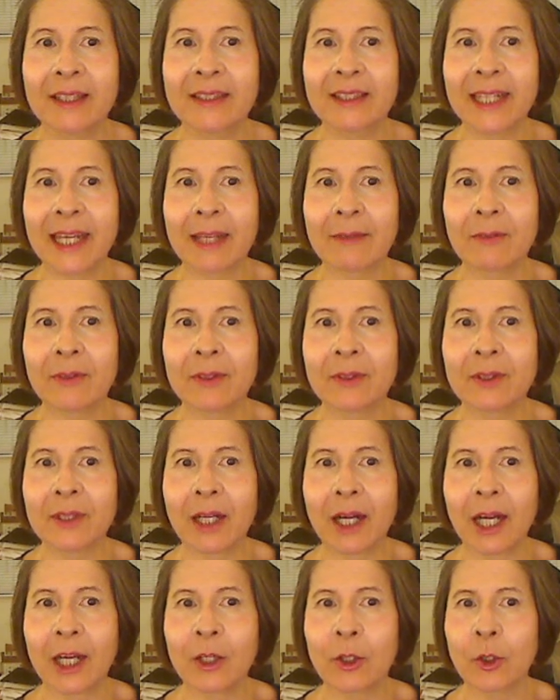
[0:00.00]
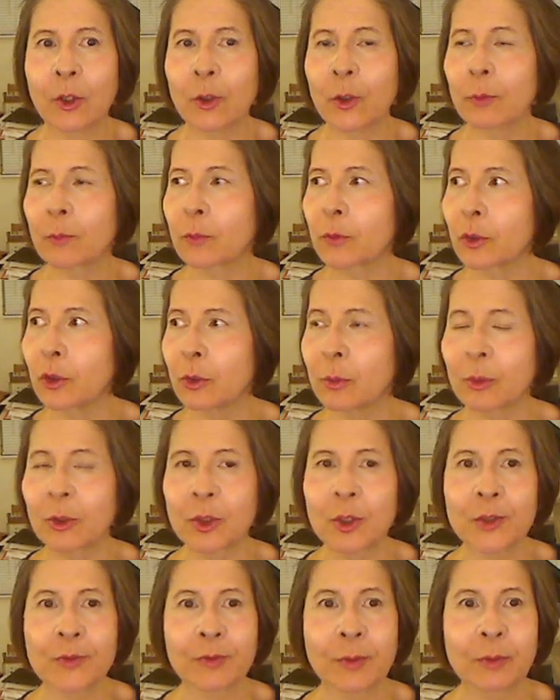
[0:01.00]
David, I heard
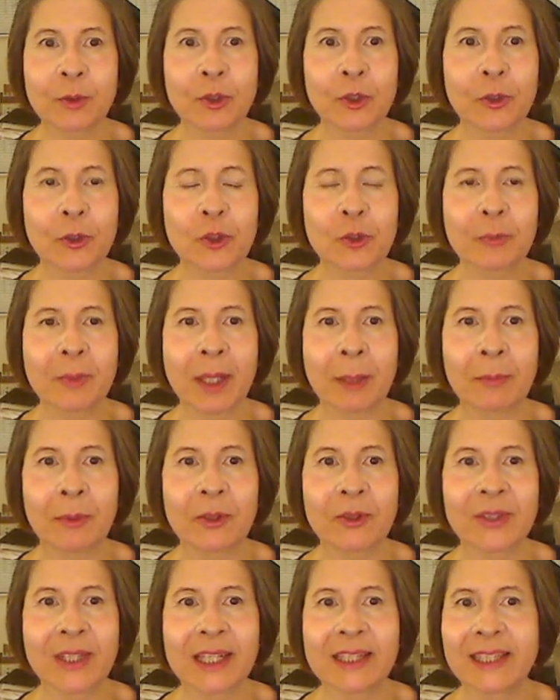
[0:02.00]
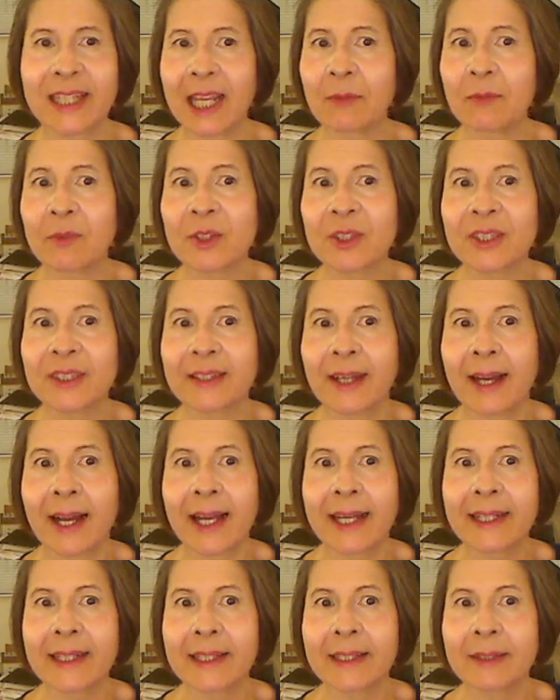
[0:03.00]
rumors from church members that David
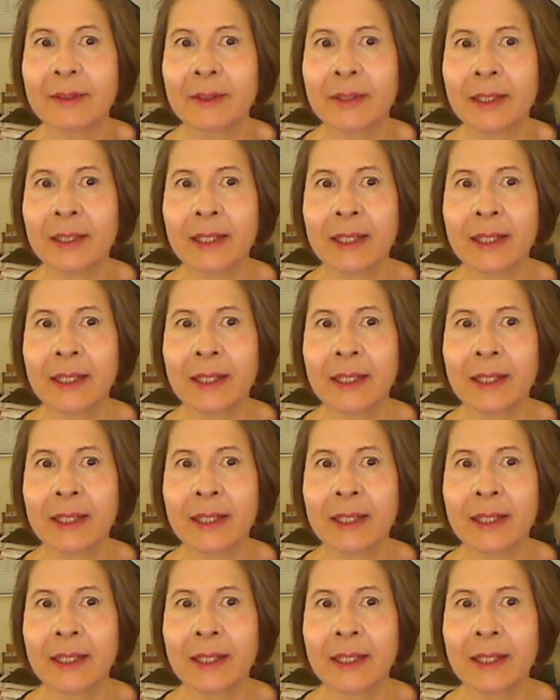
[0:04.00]
denied it.